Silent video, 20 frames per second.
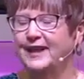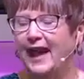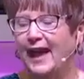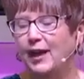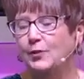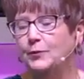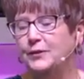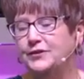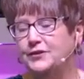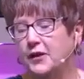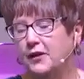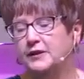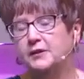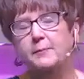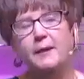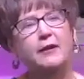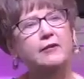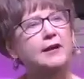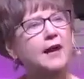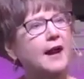And we talked
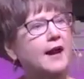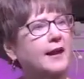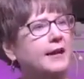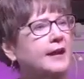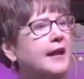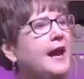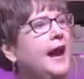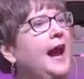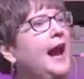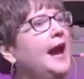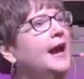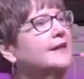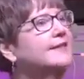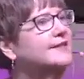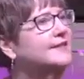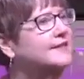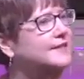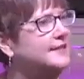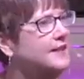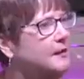about God as
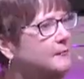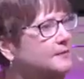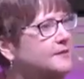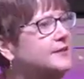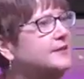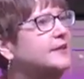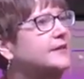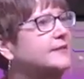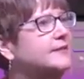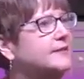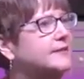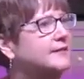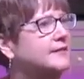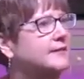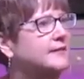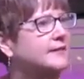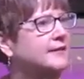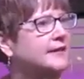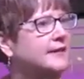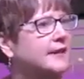substance,
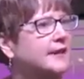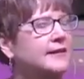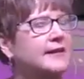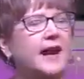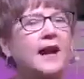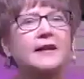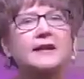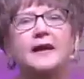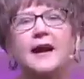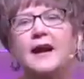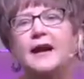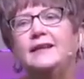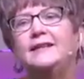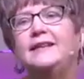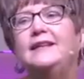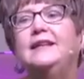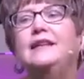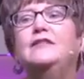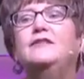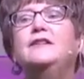not
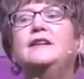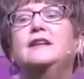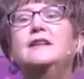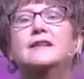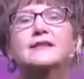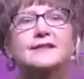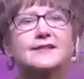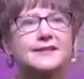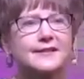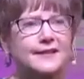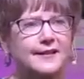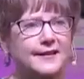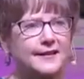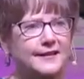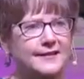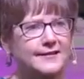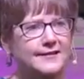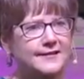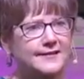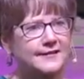God giving us
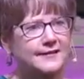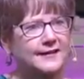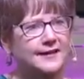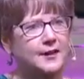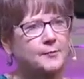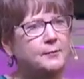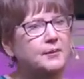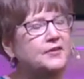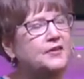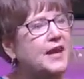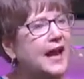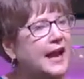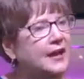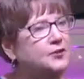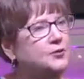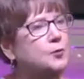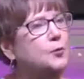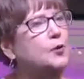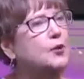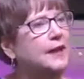things, but the
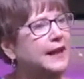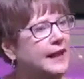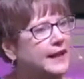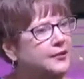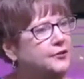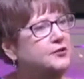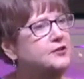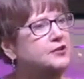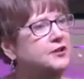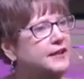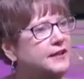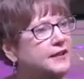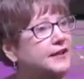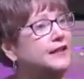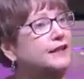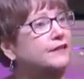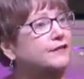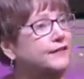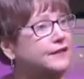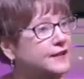actual energy, the
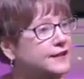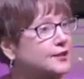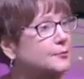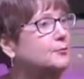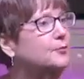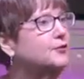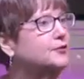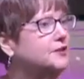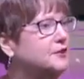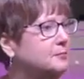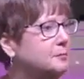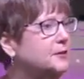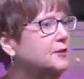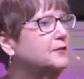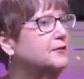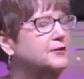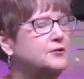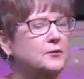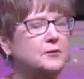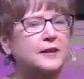invisible
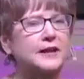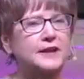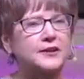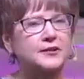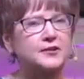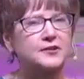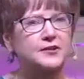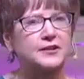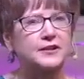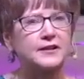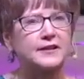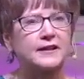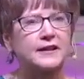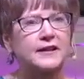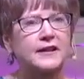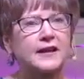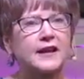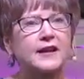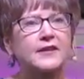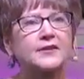spiritual energy
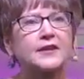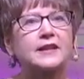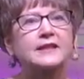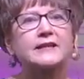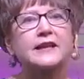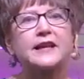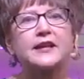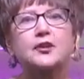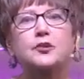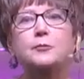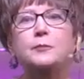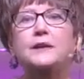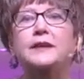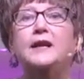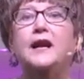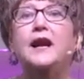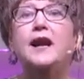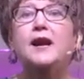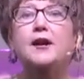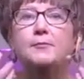that later
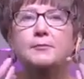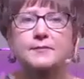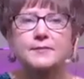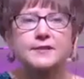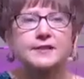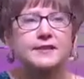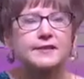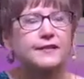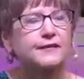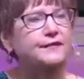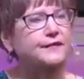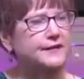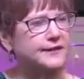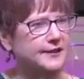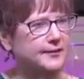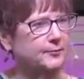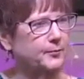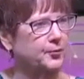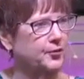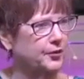becomes
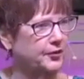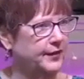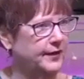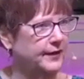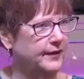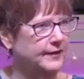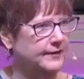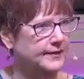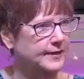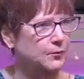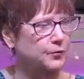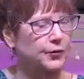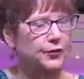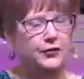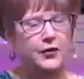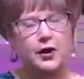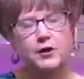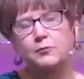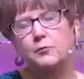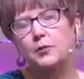visible things. And we'll
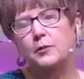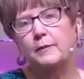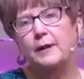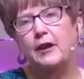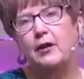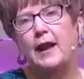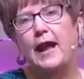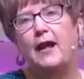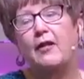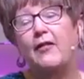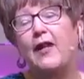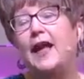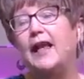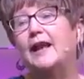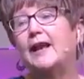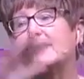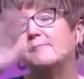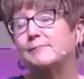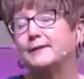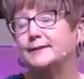talk more about how that
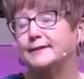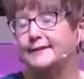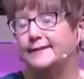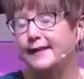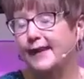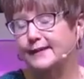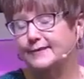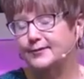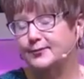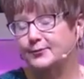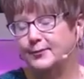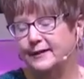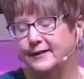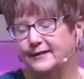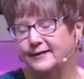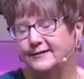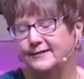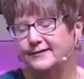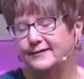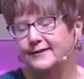happens next week.